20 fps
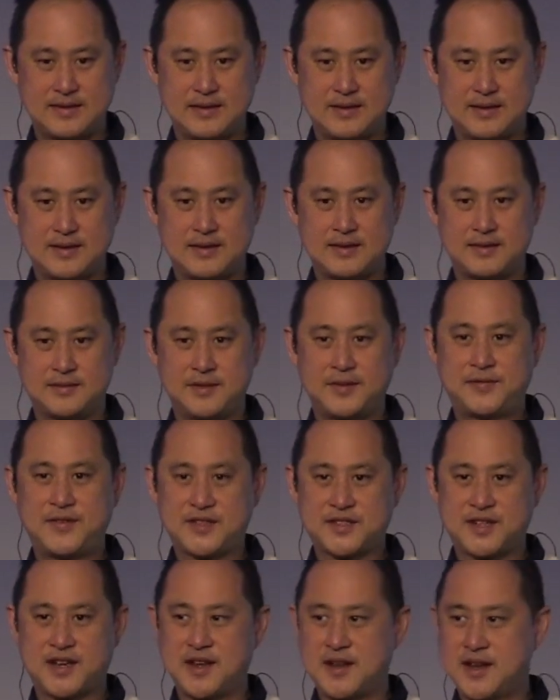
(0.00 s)

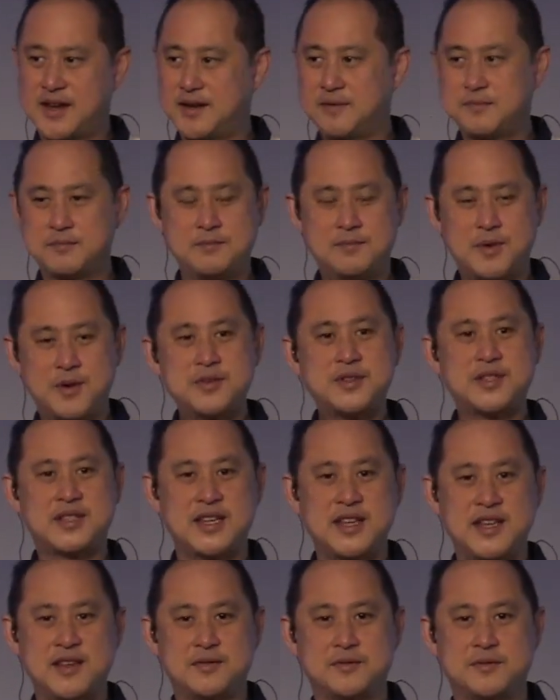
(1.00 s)
it,
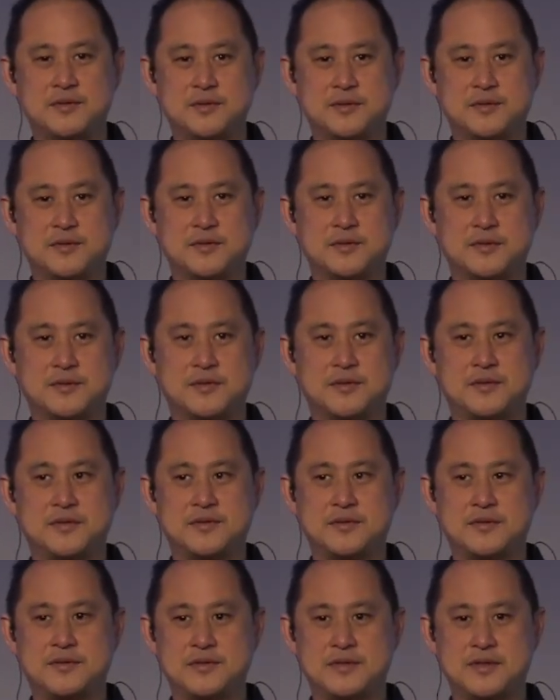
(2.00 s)
mostly,
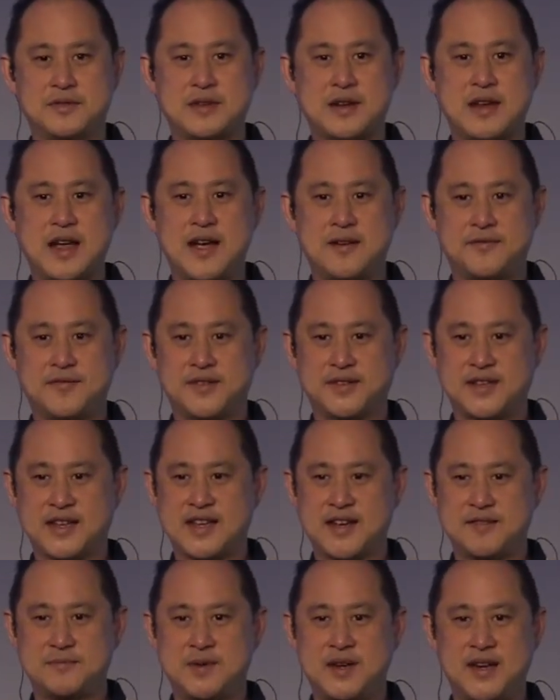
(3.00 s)
I feel like I've
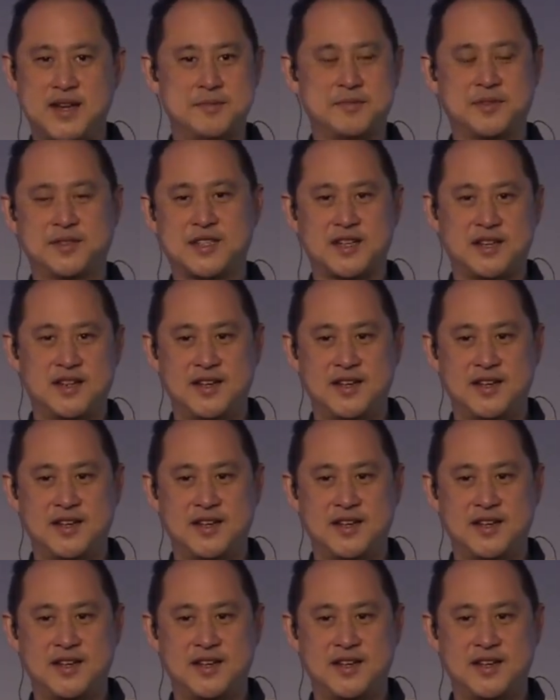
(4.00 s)
been able to